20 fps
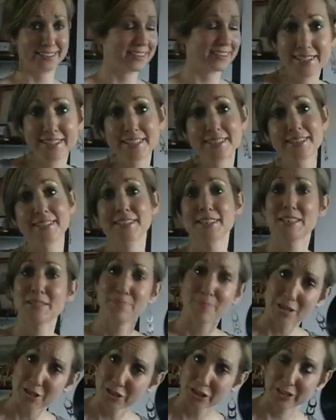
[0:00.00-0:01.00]
And it's
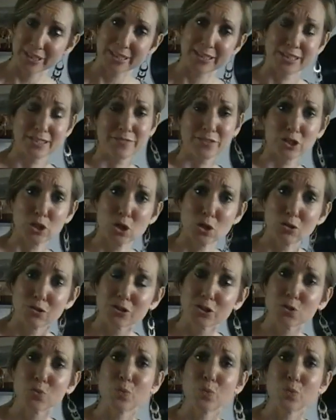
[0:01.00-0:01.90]
especially difficult